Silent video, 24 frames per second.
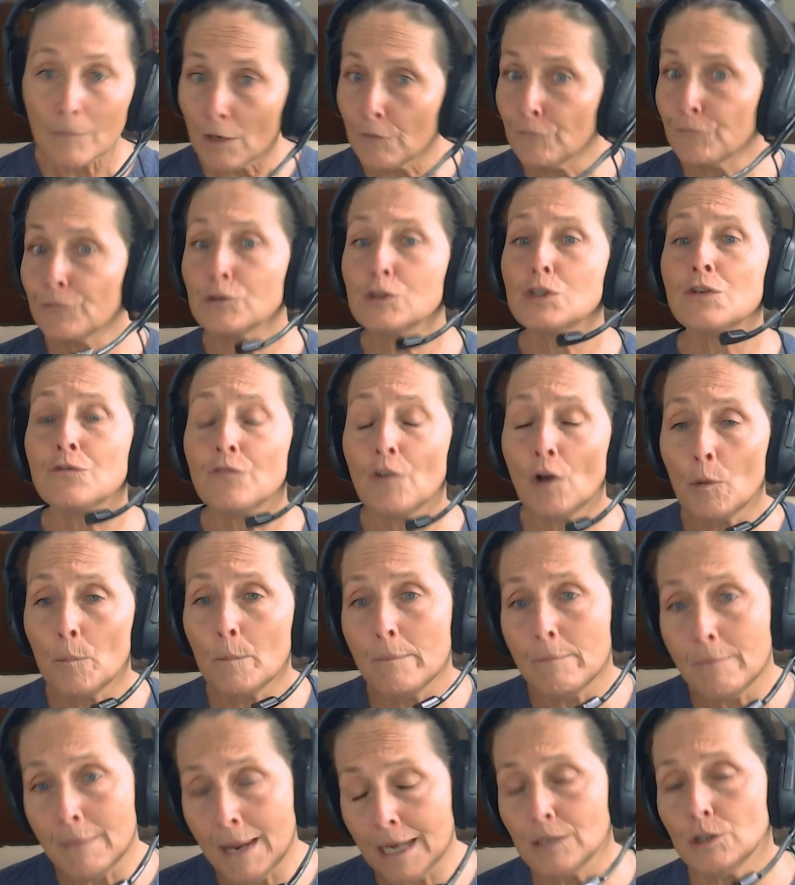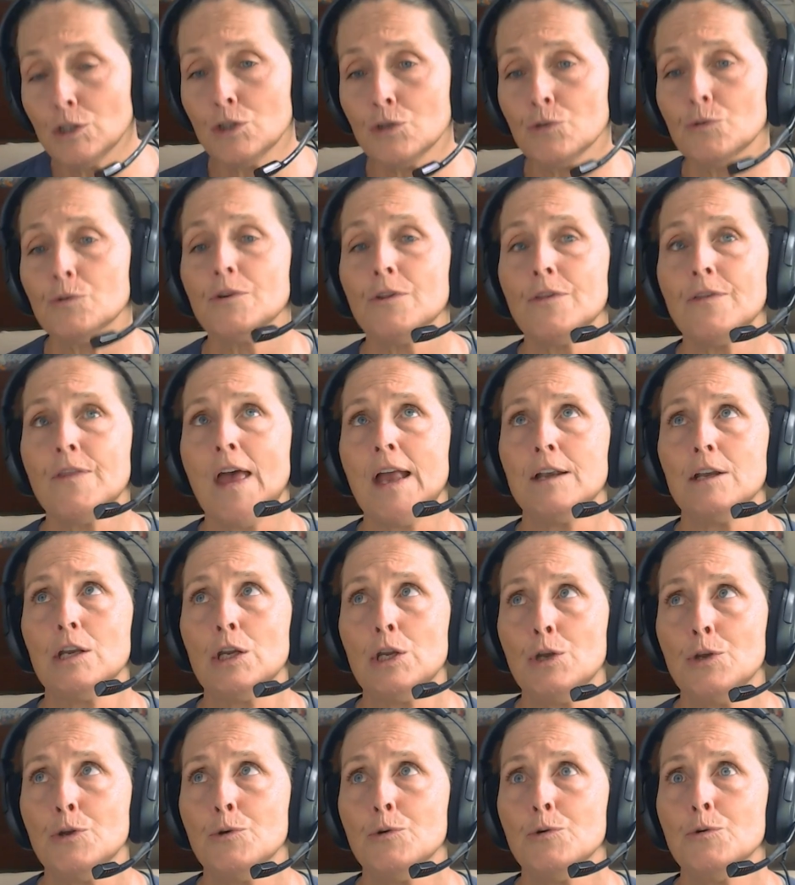First of all, make sure that
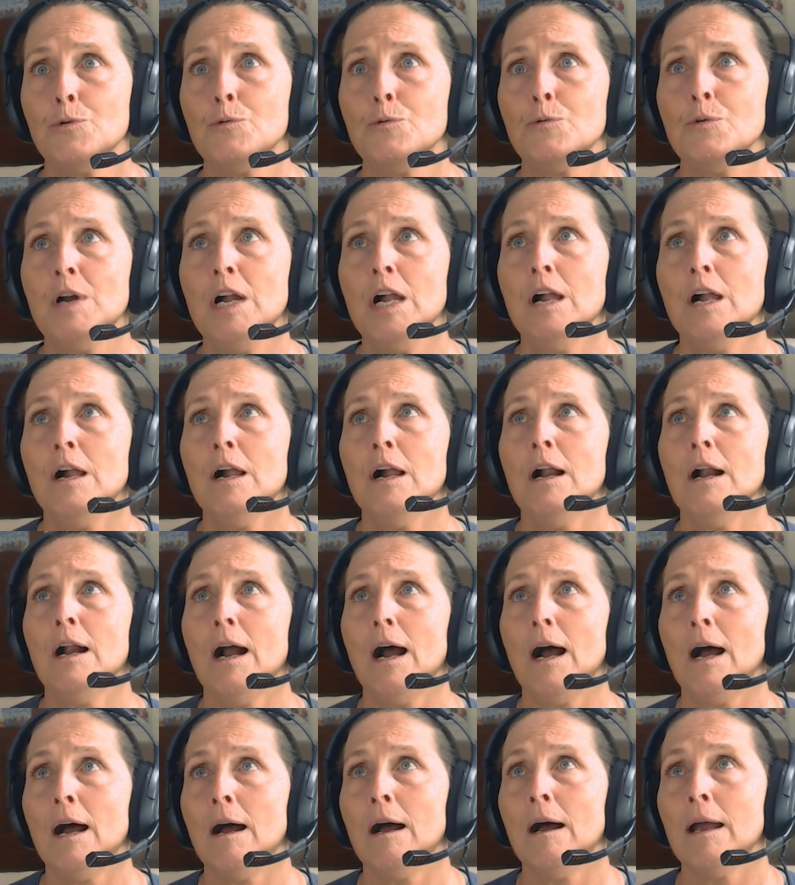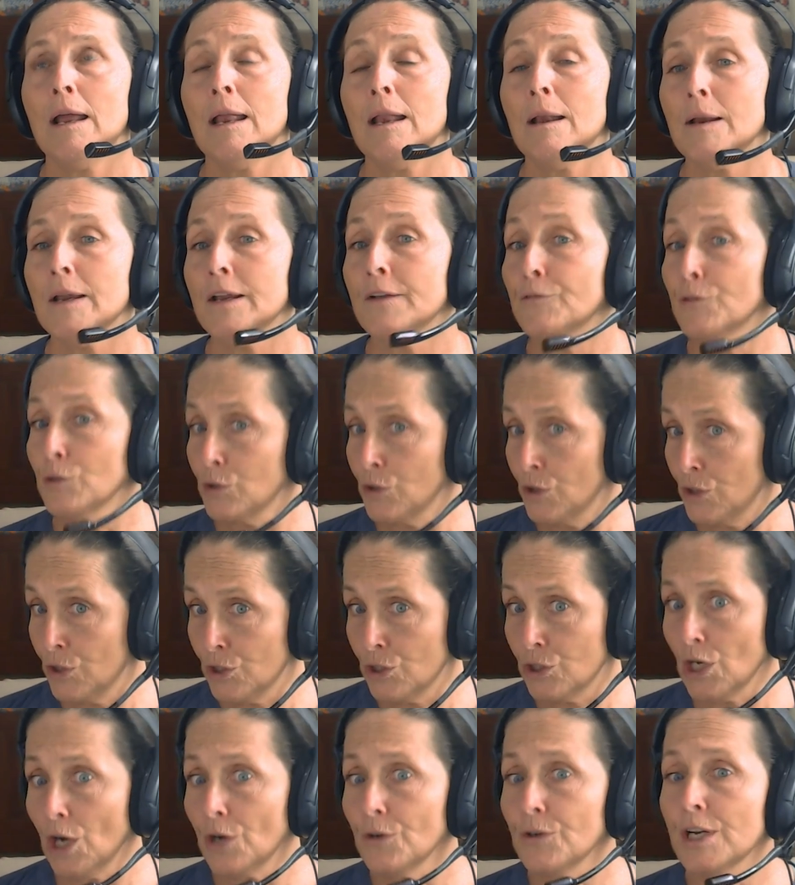you, if you're
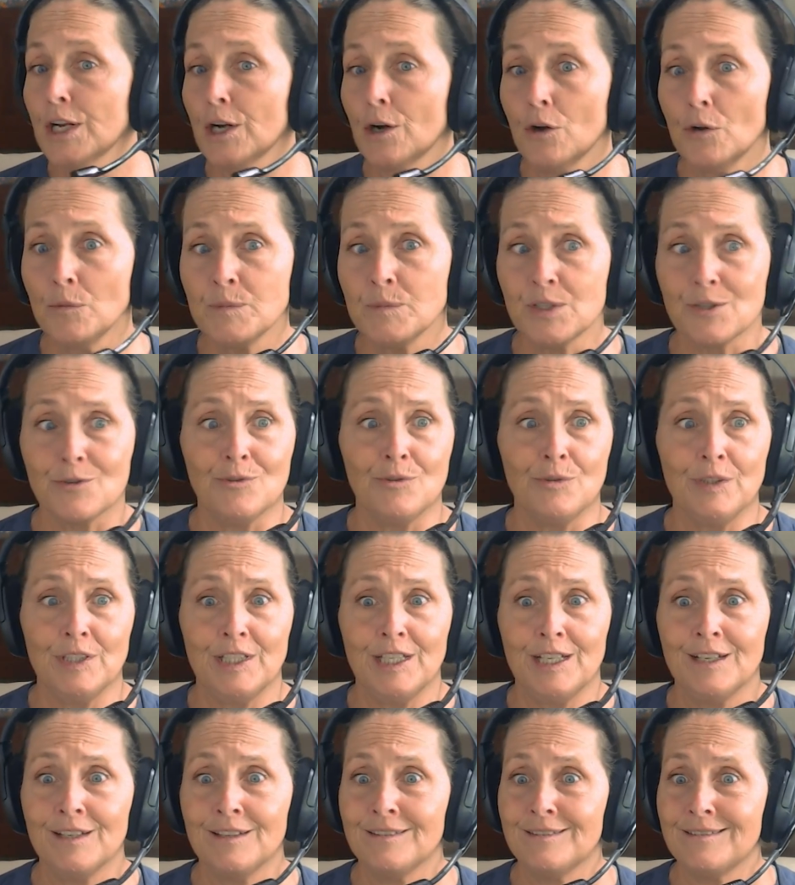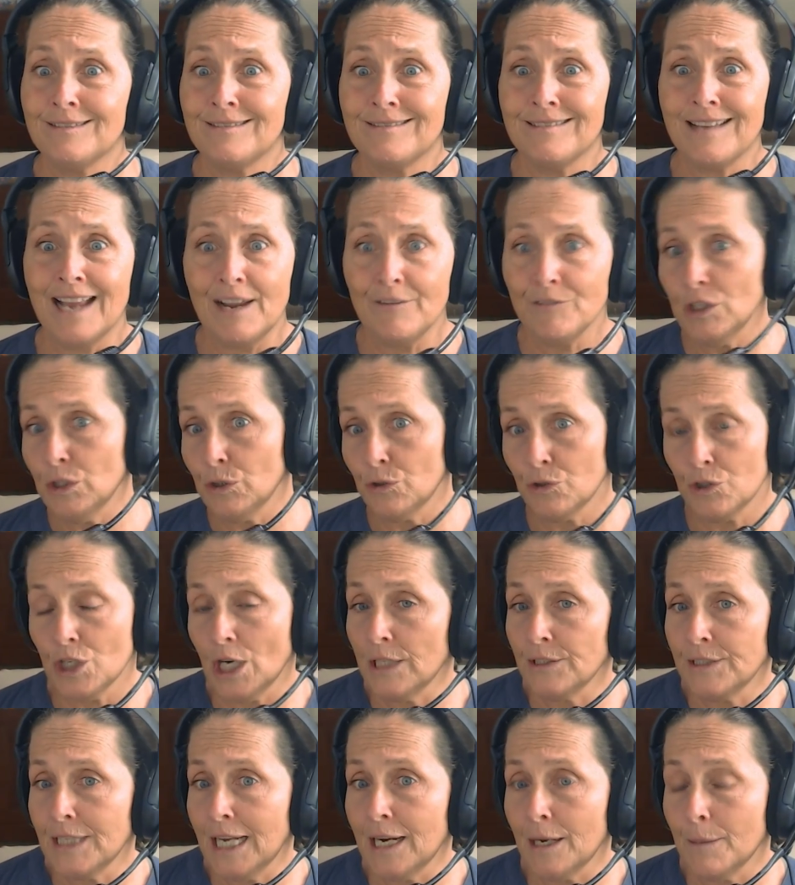starting homeschooling, having your
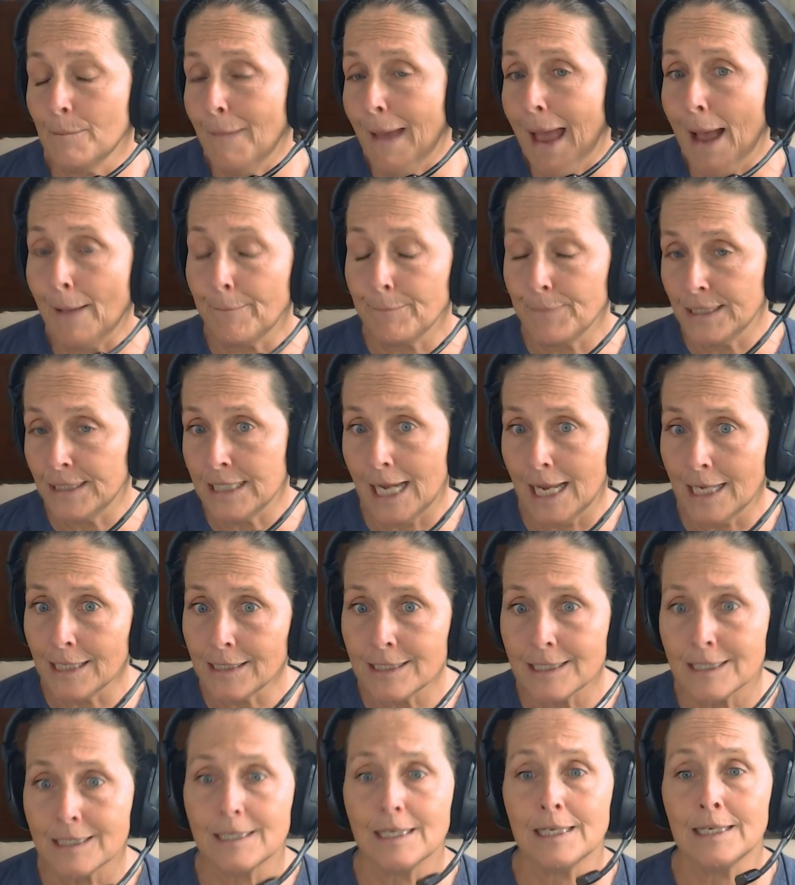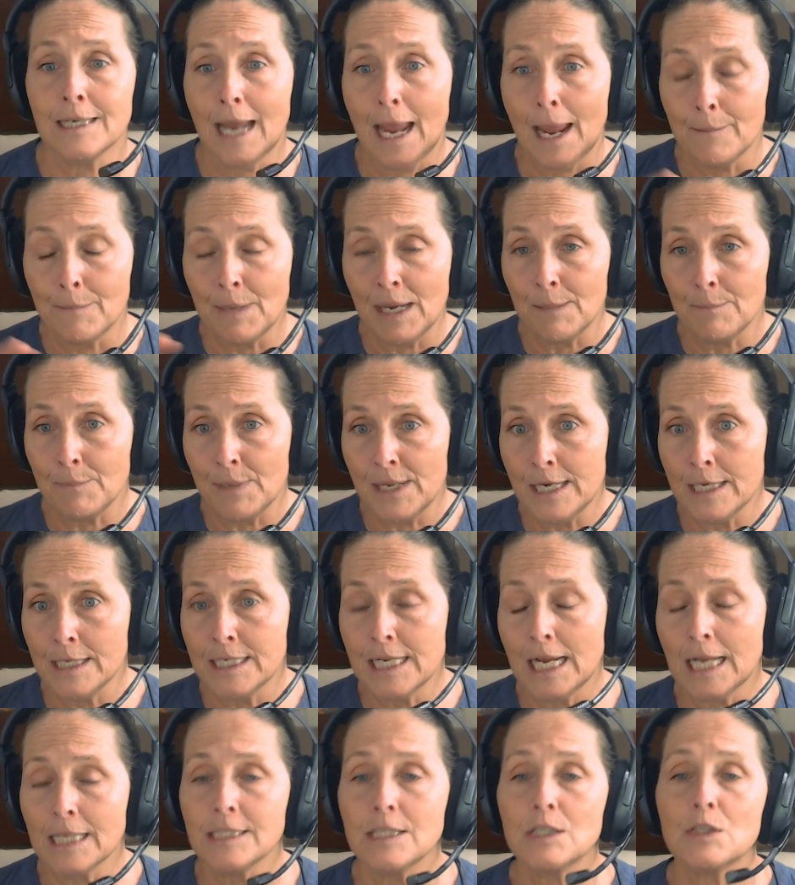child take a MAP test, an MAP
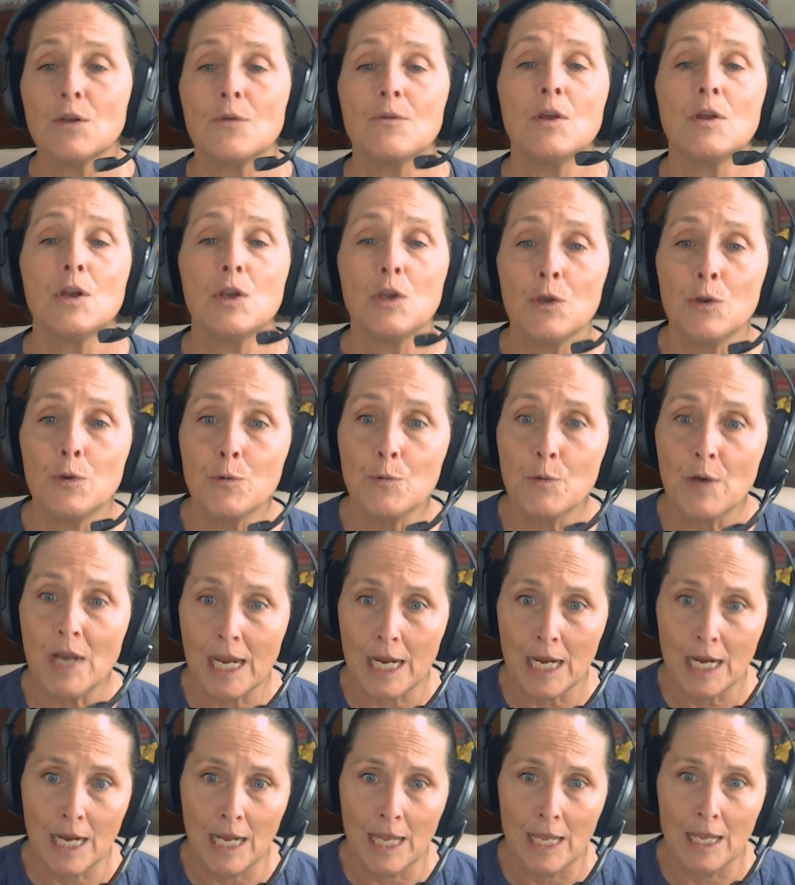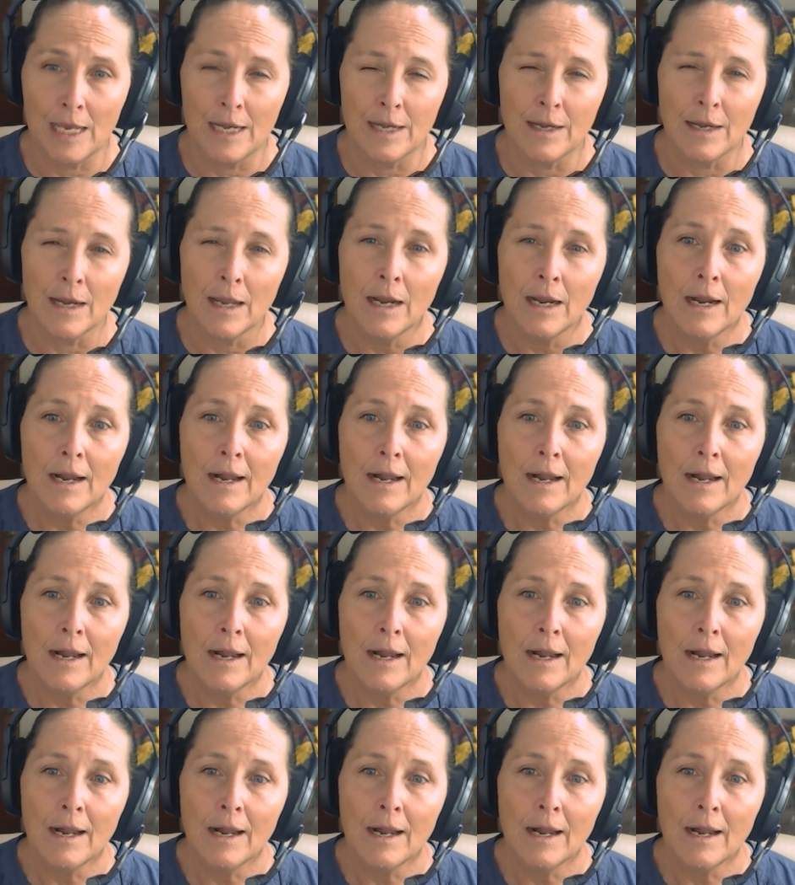test, so that you can